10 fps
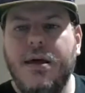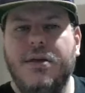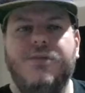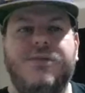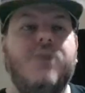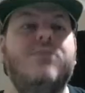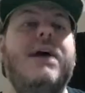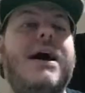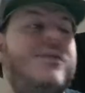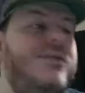You float
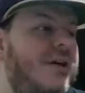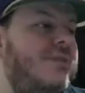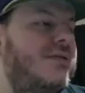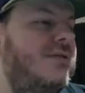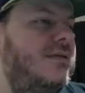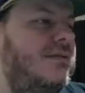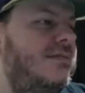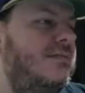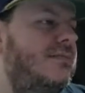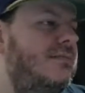down the river.
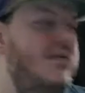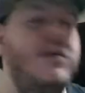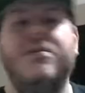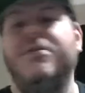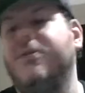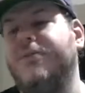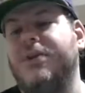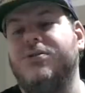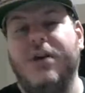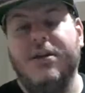Then you'll
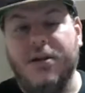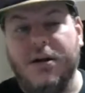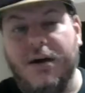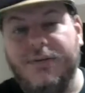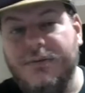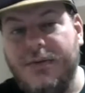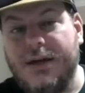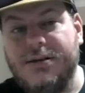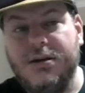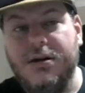eventually hit the Gulf of
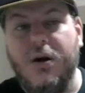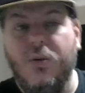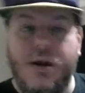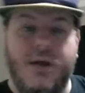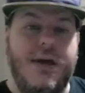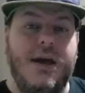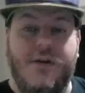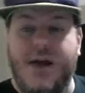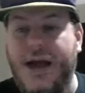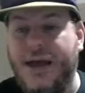Mexico, where
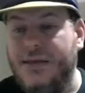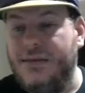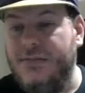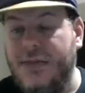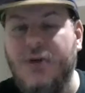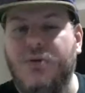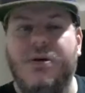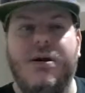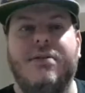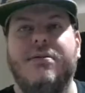they're at. They
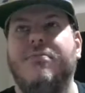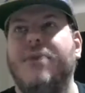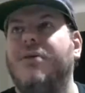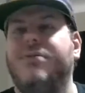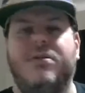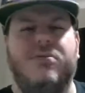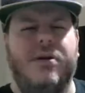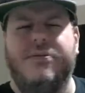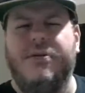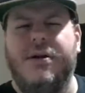were at the mouth of the
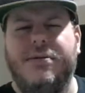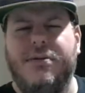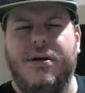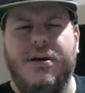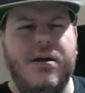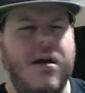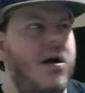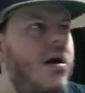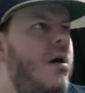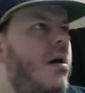river, I think.
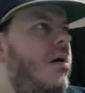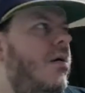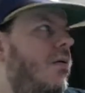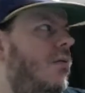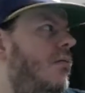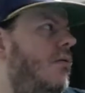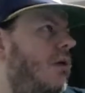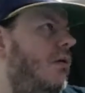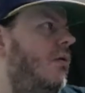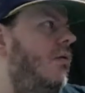
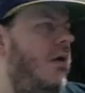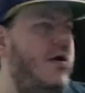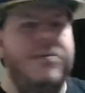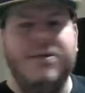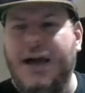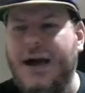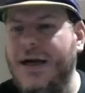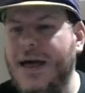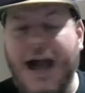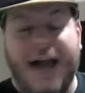But yeah,
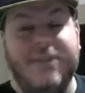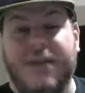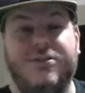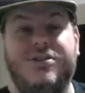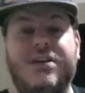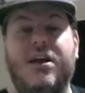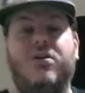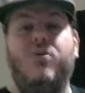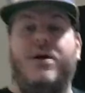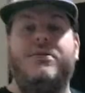I've never seen that
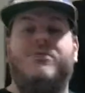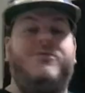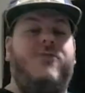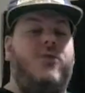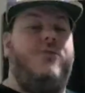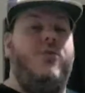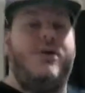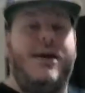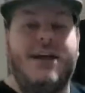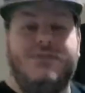on the weather
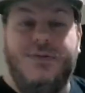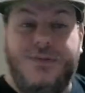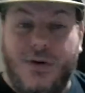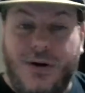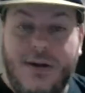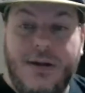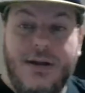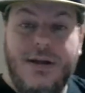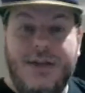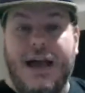forecast before.
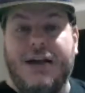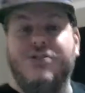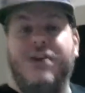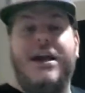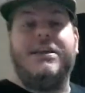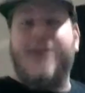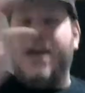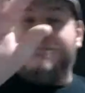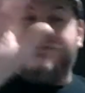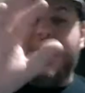They actually had
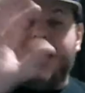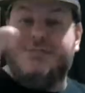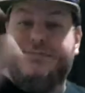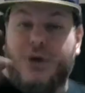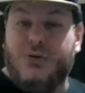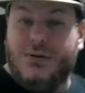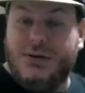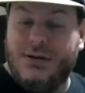capsized boat.